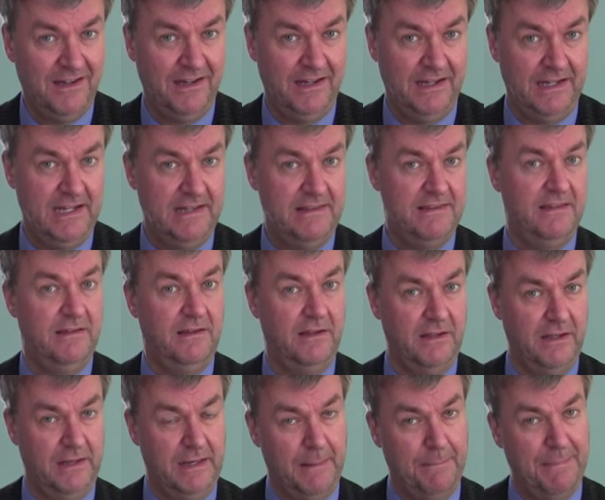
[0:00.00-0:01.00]
It's
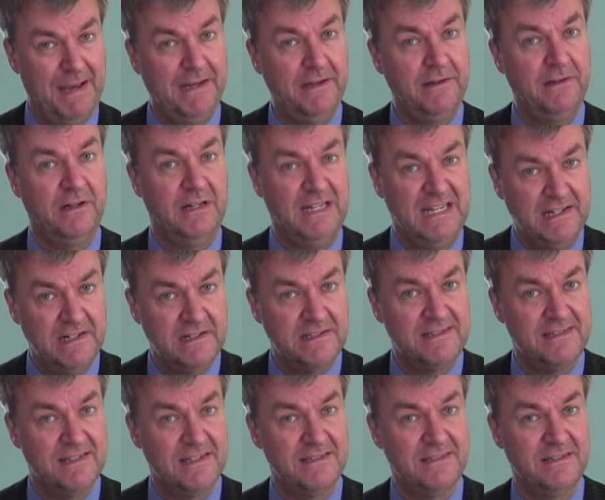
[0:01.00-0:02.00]
an embedded Linux
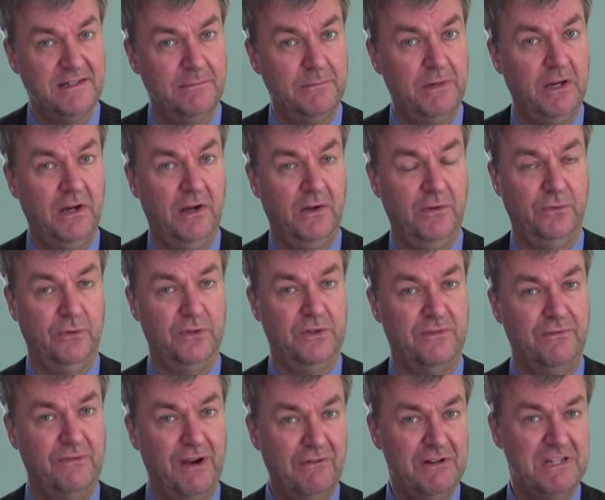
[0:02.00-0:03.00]
system. So it's
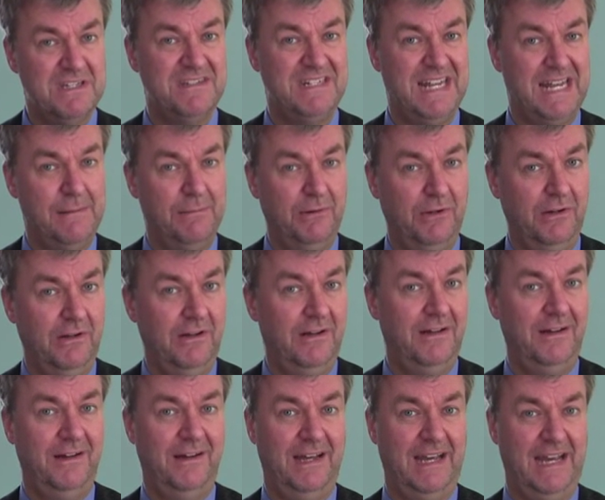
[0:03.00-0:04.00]
very stable
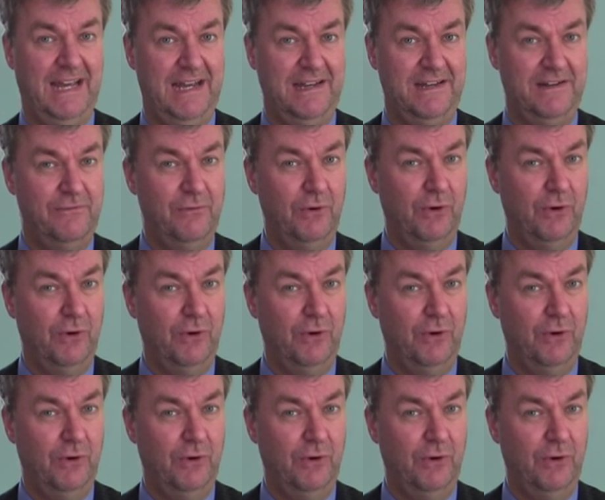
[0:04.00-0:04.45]
and it will